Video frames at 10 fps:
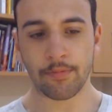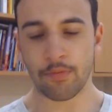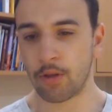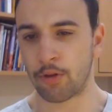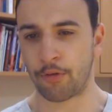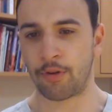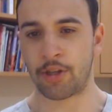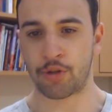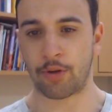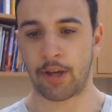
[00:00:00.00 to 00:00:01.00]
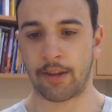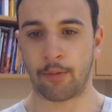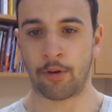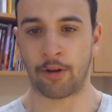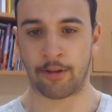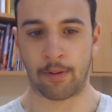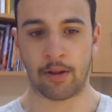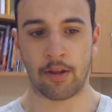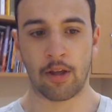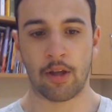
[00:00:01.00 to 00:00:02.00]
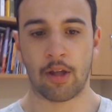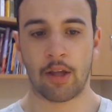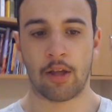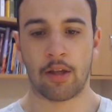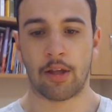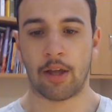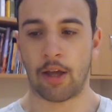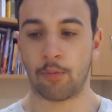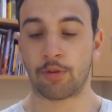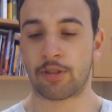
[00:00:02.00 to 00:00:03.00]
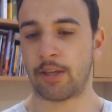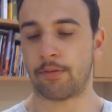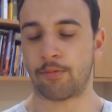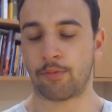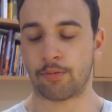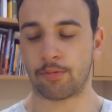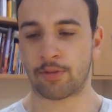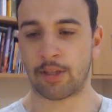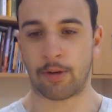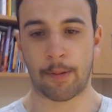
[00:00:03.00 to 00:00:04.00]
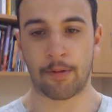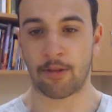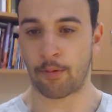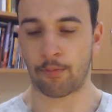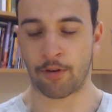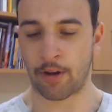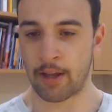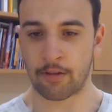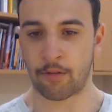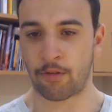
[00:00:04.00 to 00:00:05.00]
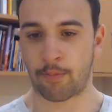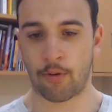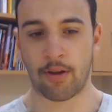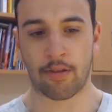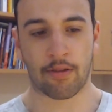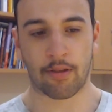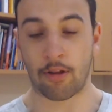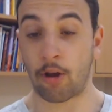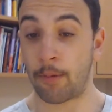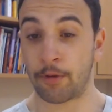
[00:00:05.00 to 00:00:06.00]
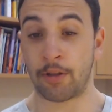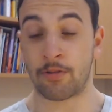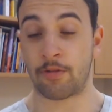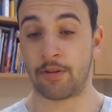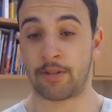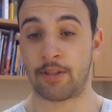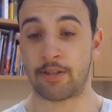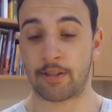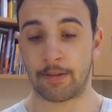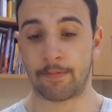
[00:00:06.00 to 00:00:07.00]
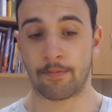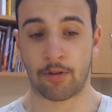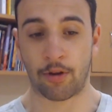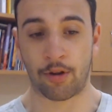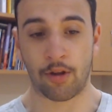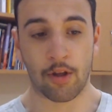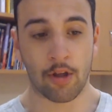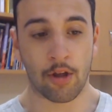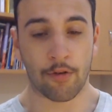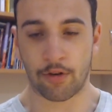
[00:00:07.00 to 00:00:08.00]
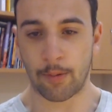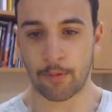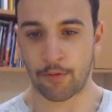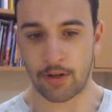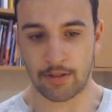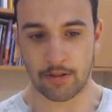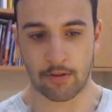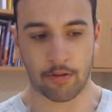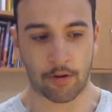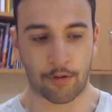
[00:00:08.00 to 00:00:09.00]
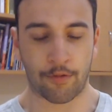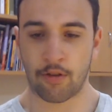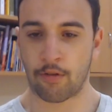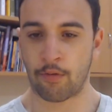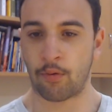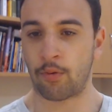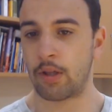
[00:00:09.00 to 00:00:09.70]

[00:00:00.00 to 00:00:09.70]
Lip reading: Not really sure how that works, but we'll see what happens. But regardless of his price, I'm not interested in Sicily. So for a number of reasons. So first of all,